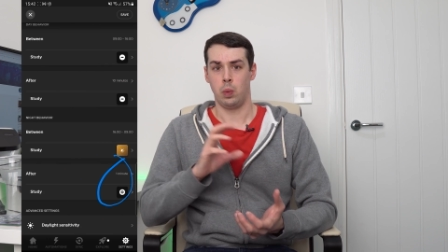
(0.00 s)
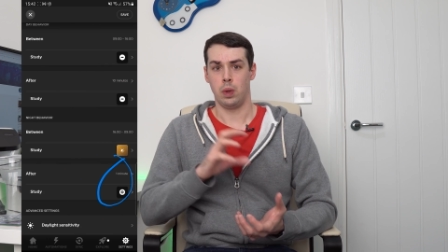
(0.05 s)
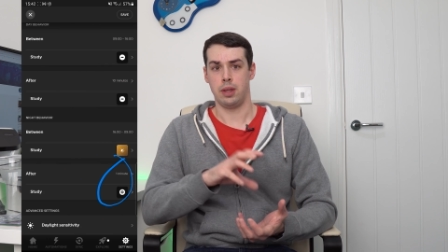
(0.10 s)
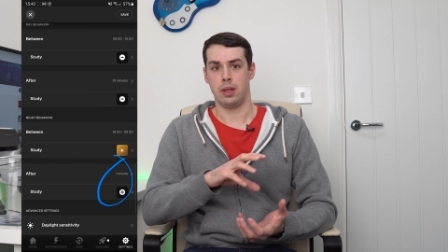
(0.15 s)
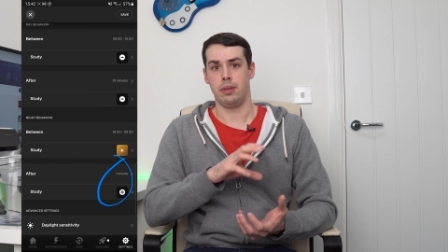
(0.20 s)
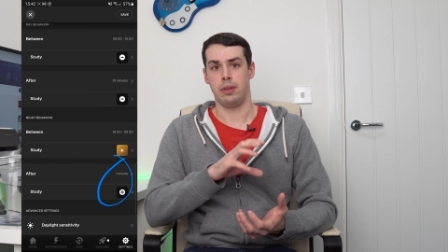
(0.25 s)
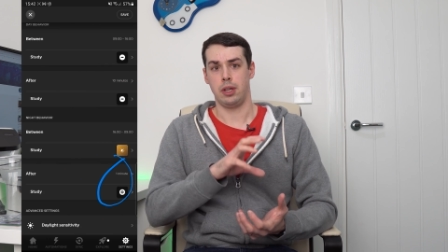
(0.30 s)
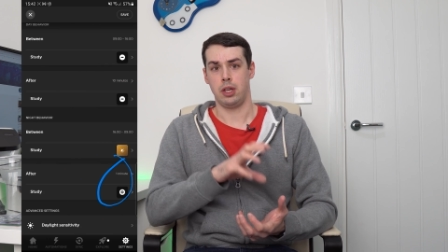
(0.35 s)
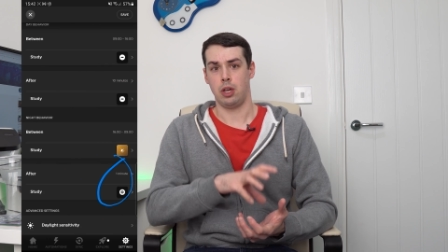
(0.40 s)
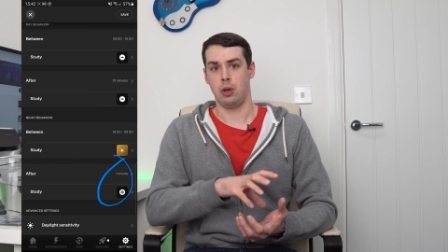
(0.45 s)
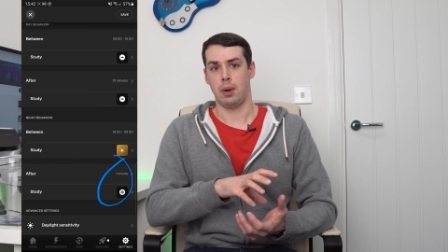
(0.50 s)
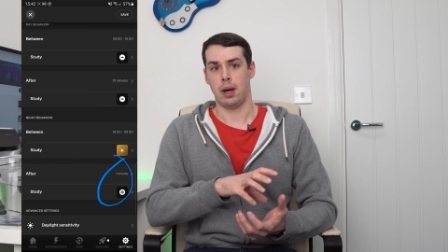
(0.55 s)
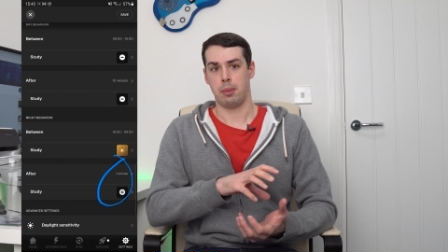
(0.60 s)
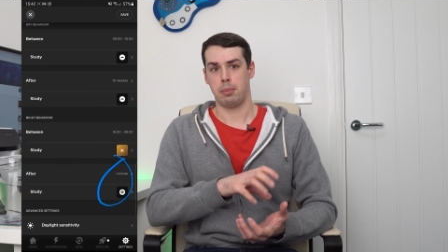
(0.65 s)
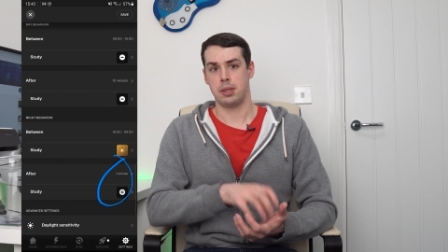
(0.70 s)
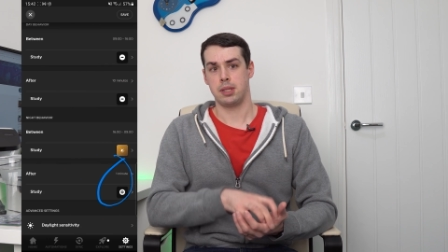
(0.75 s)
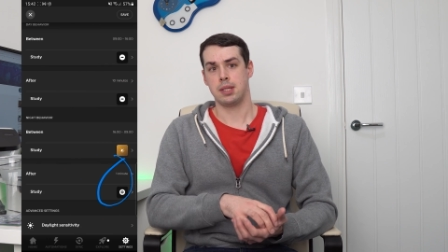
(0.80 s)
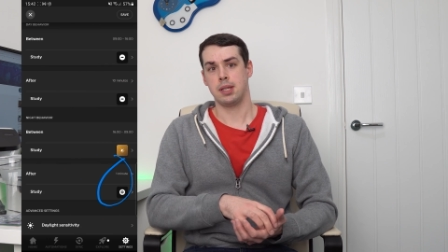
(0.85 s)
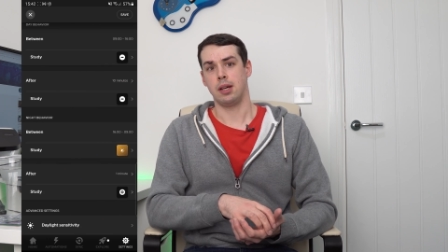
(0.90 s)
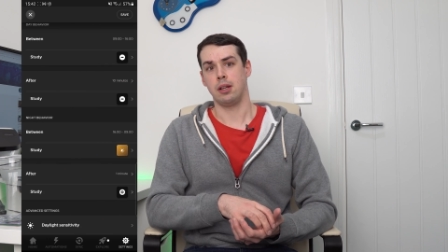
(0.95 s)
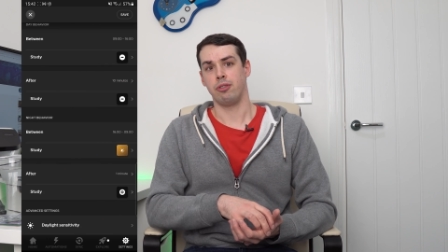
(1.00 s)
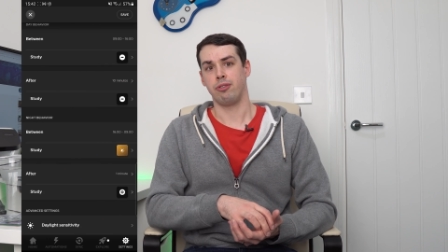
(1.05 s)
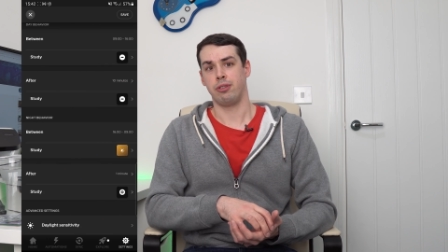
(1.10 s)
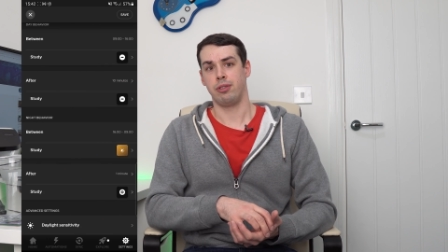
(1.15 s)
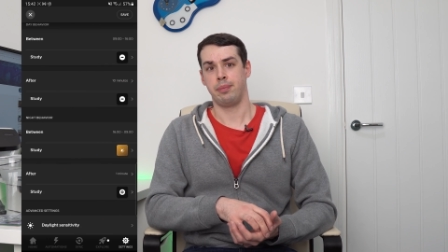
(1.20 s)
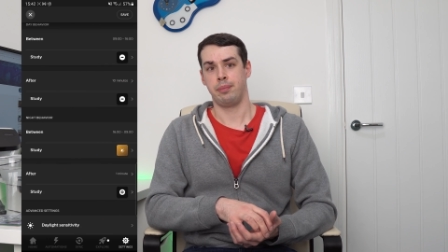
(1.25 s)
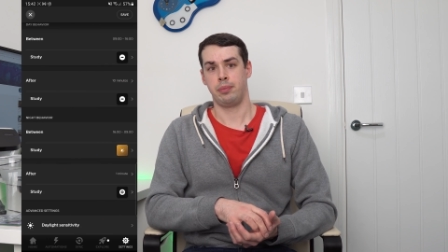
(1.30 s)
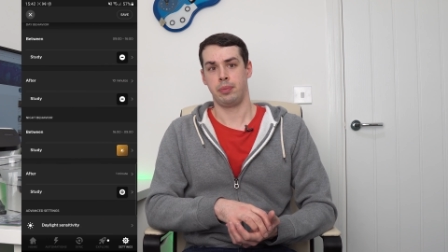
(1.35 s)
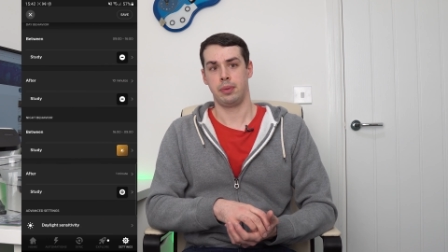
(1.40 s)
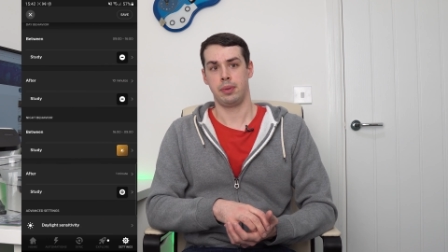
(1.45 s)
within the Hue app
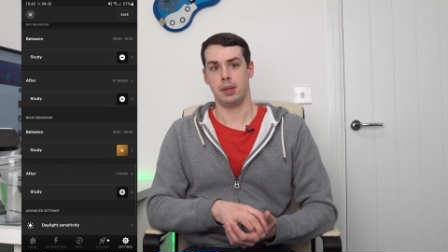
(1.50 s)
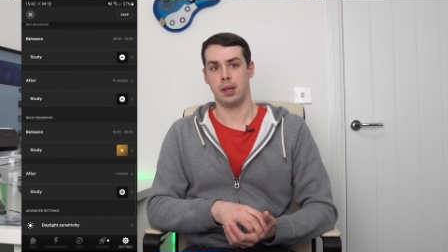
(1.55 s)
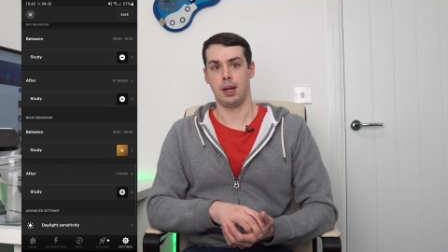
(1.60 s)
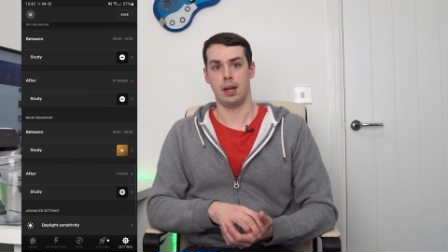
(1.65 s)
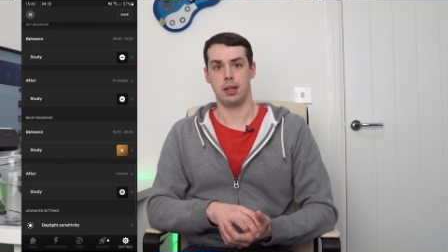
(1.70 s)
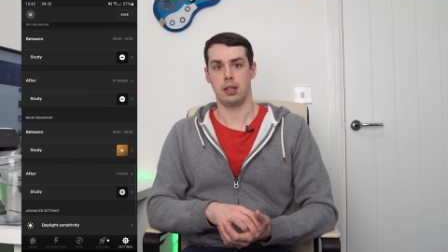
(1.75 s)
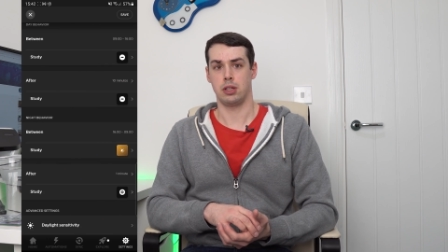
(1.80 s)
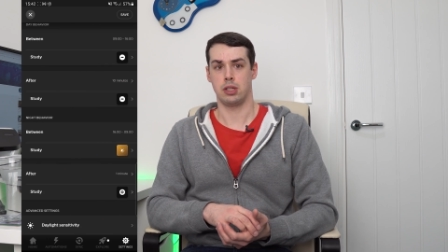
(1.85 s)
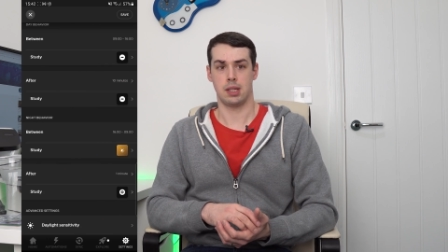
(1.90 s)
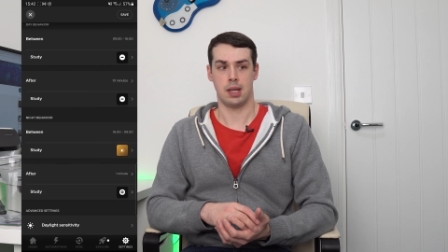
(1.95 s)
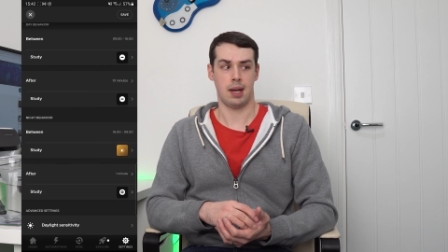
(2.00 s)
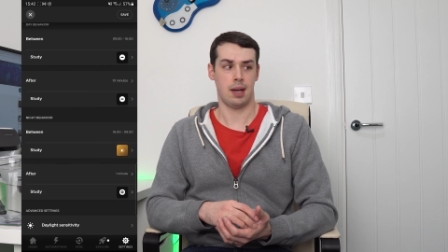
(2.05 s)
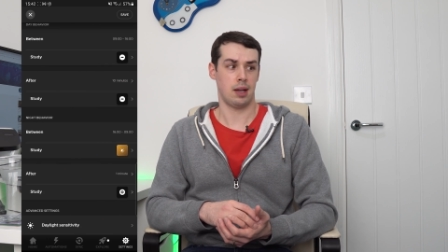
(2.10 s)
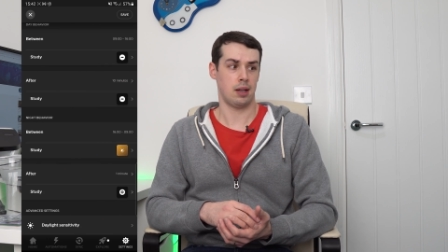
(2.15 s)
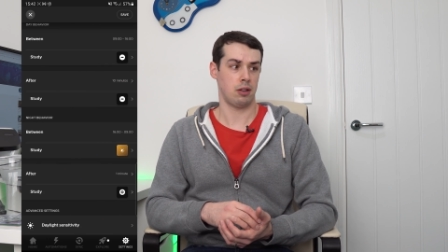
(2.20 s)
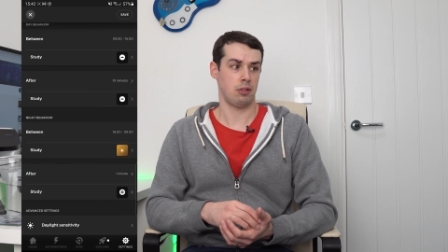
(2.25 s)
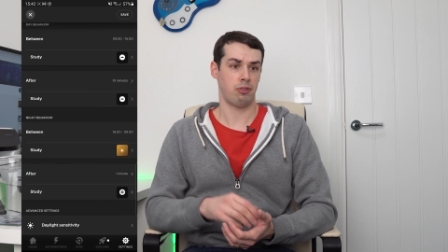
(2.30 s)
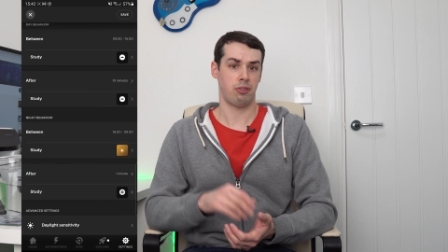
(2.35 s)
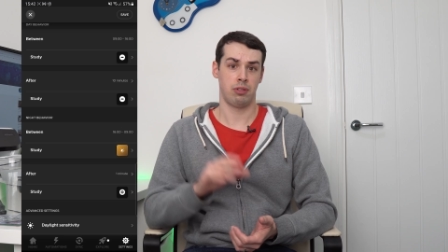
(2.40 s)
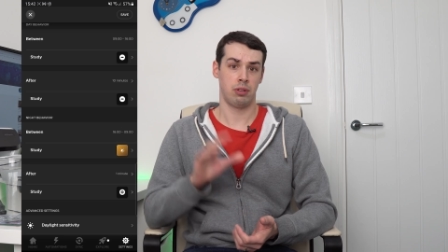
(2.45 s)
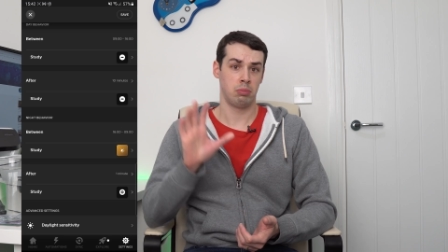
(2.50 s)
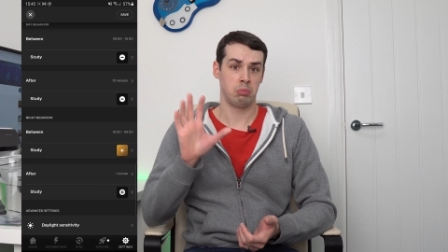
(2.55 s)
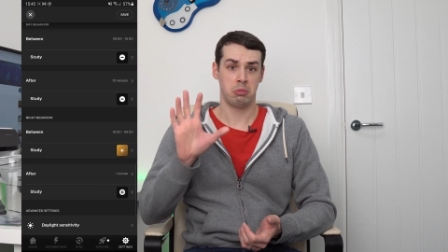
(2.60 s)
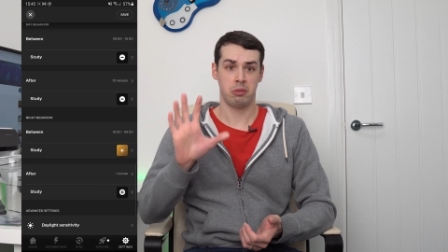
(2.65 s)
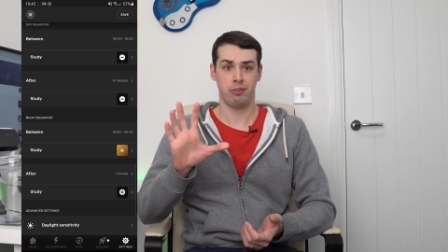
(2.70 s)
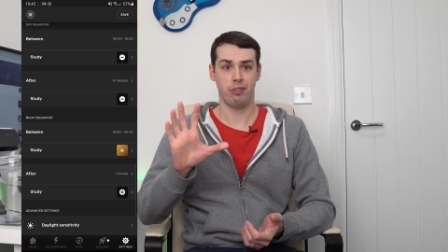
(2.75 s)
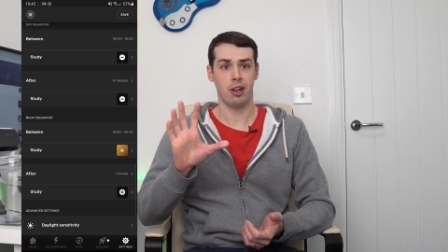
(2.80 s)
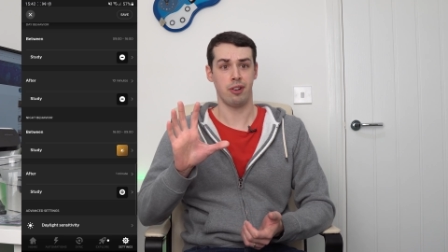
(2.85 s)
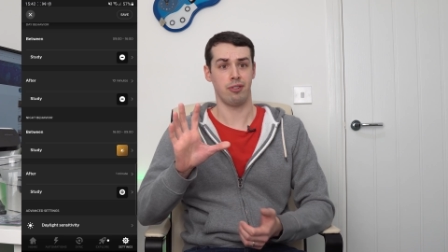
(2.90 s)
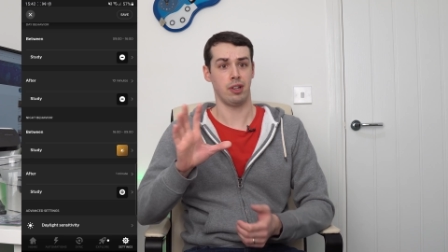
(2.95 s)
itself. I could have
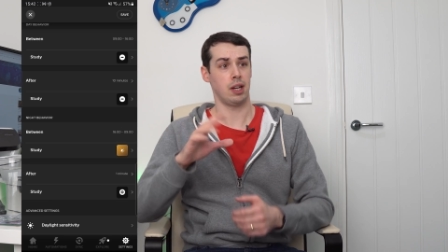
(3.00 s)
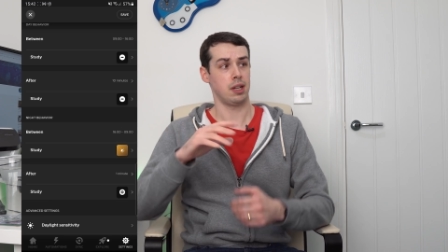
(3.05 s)
five